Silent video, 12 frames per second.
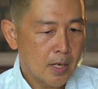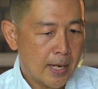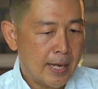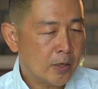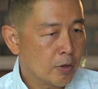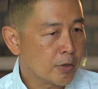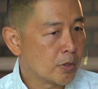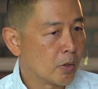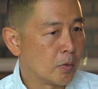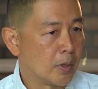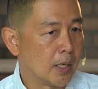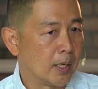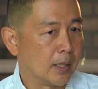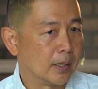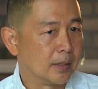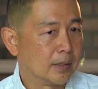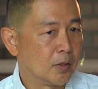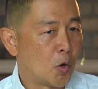and also
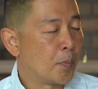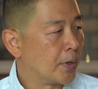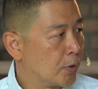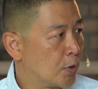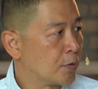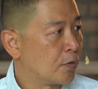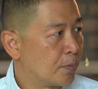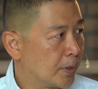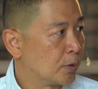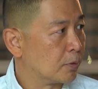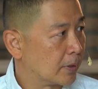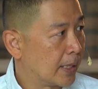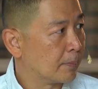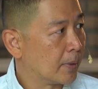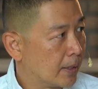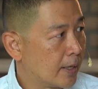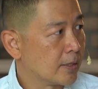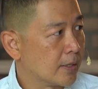opened doors for me to get
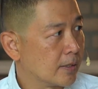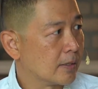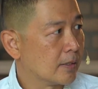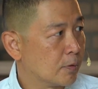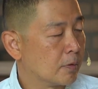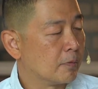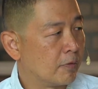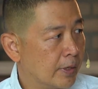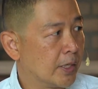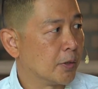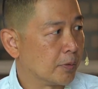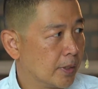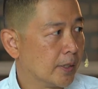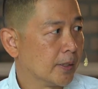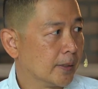my license renewed.